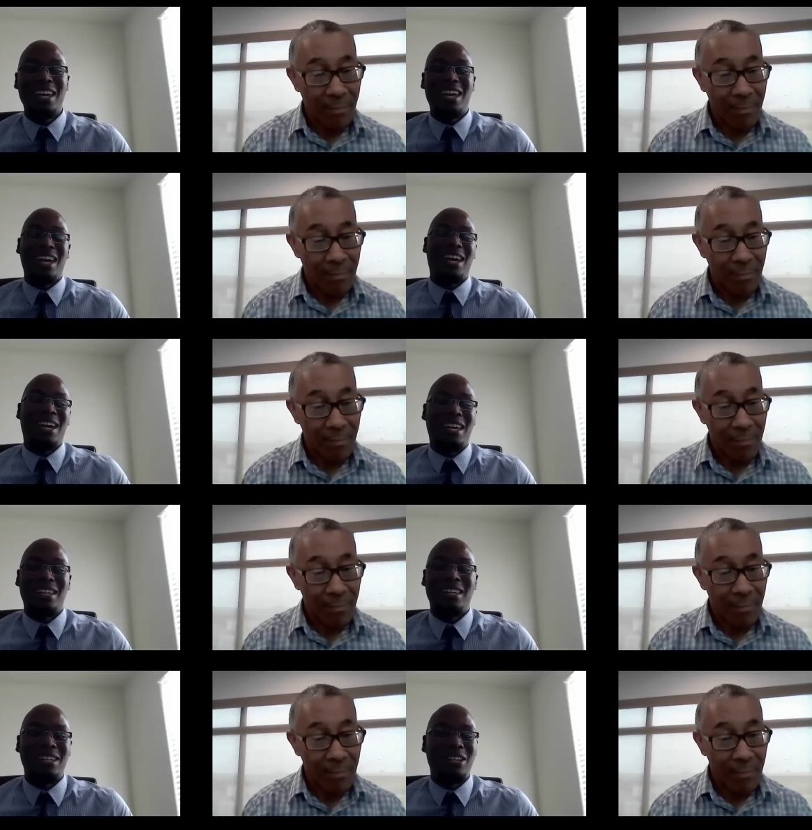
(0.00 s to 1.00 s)
Speaker 1: And,
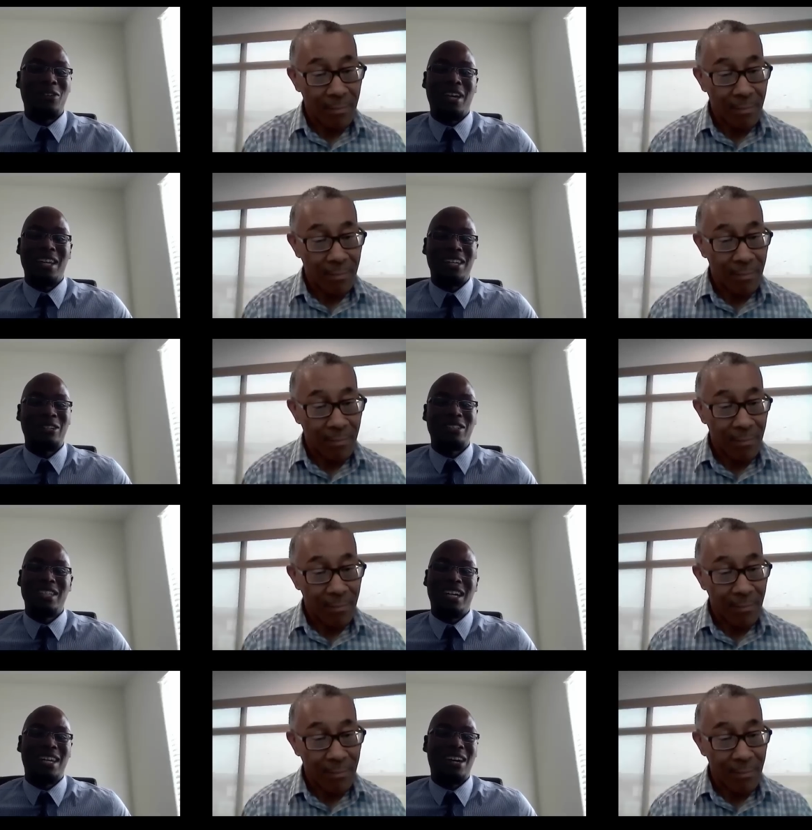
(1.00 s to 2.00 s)
you know, that deal is
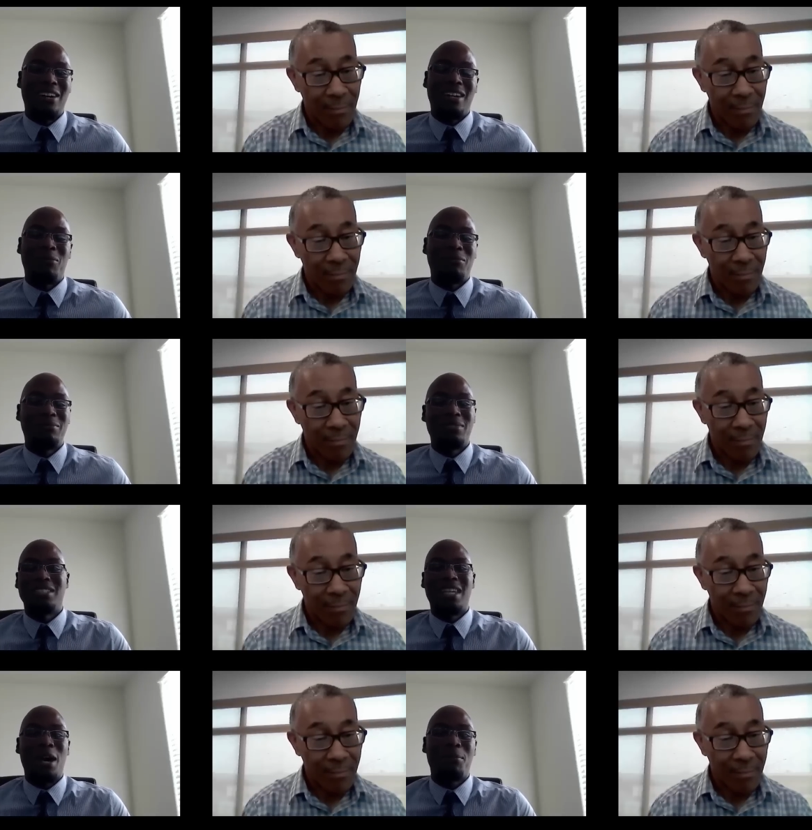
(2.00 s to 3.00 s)
done now. And I'm just
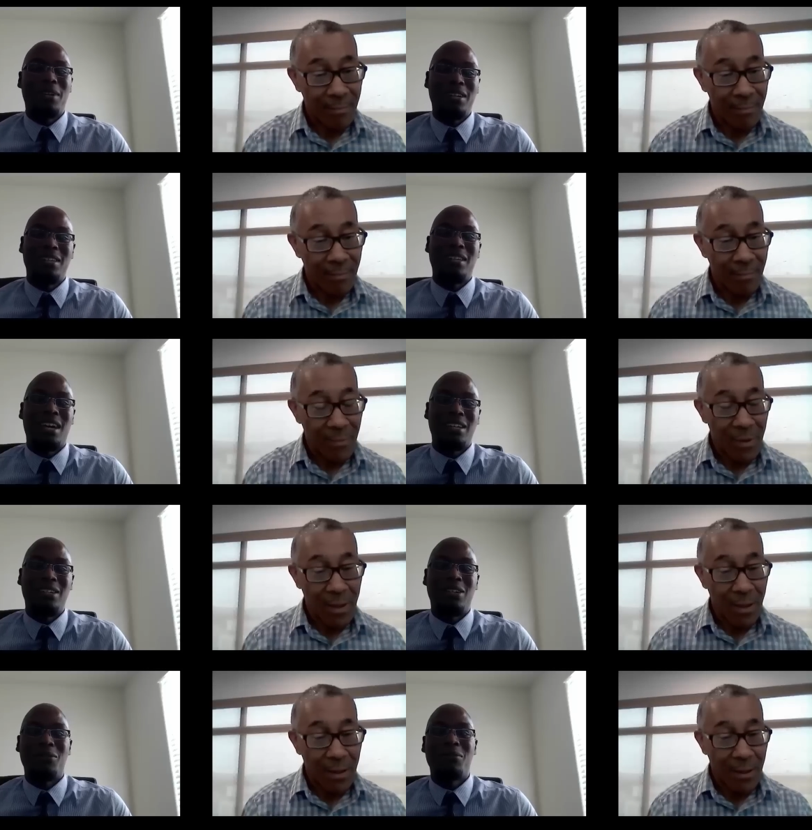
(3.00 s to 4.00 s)
happy that, you
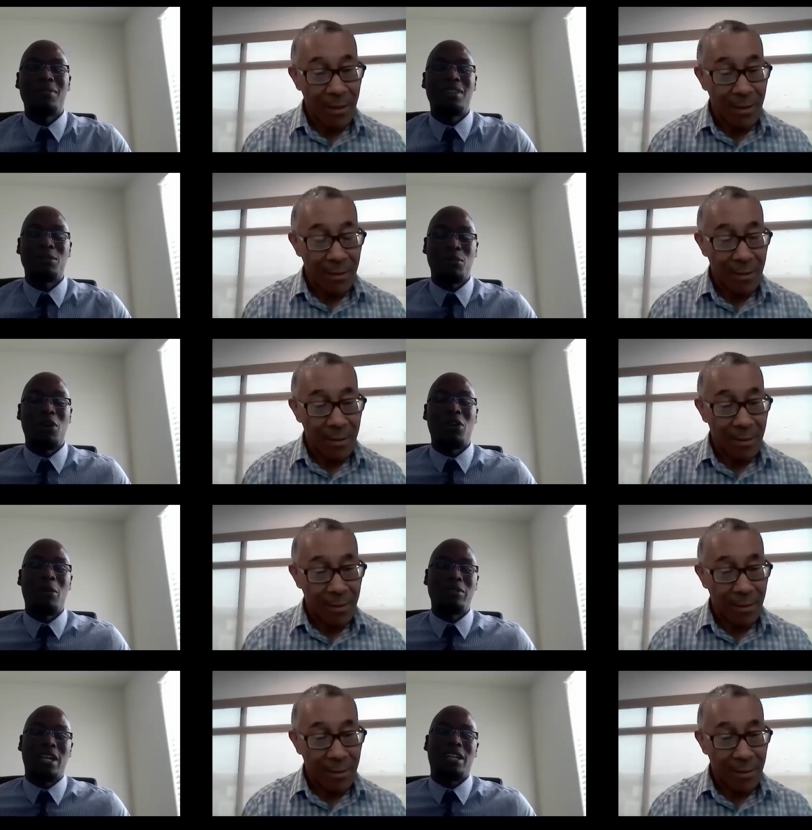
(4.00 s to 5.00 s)
know, this program
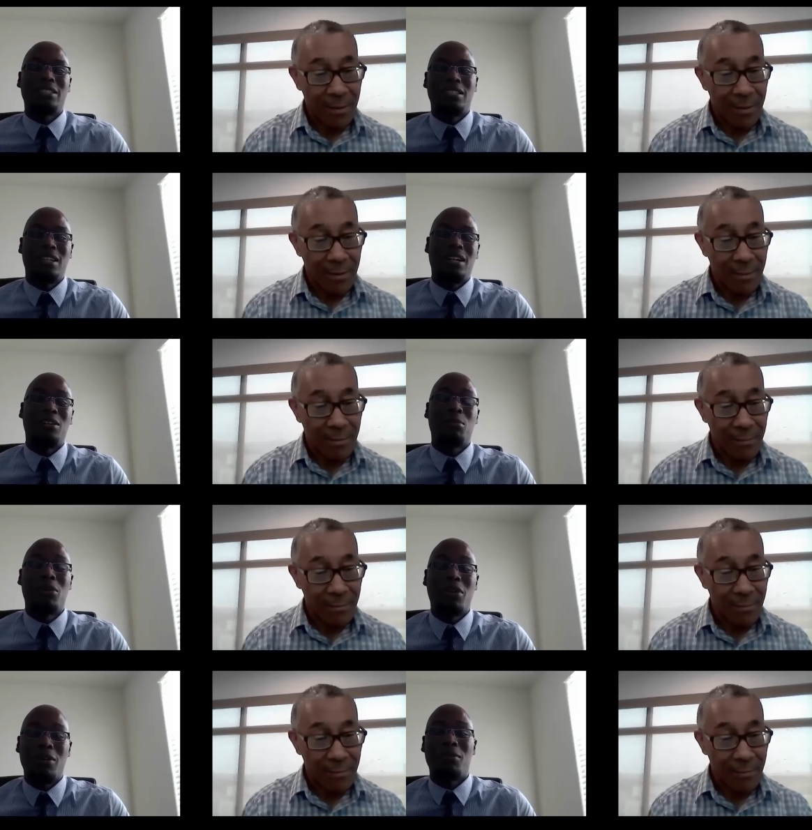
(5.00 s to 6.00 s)
was actually a good
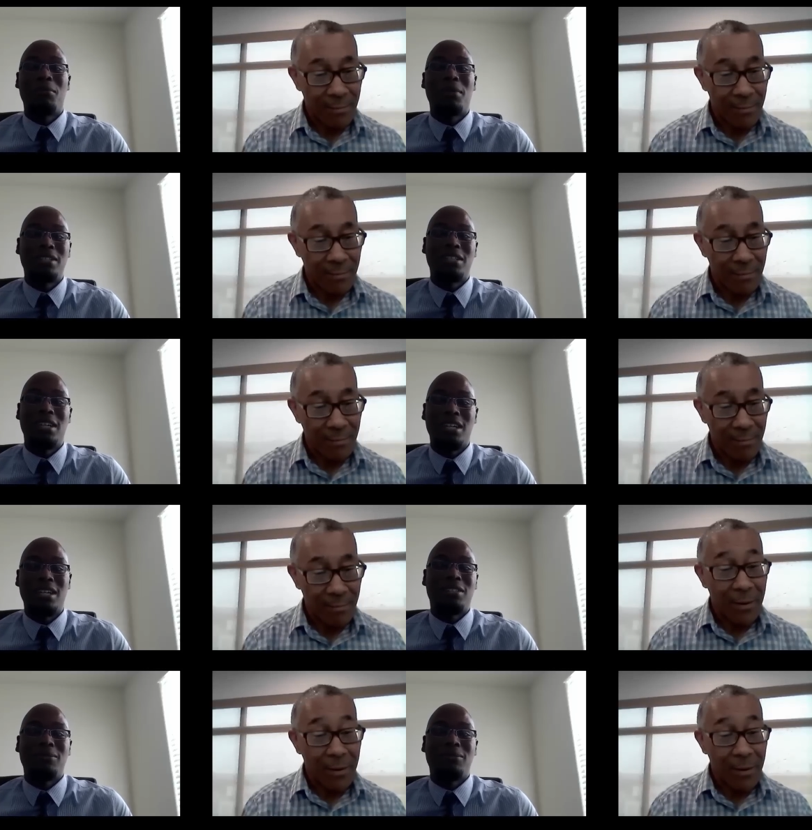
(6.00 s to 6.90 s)
program for me to get it done.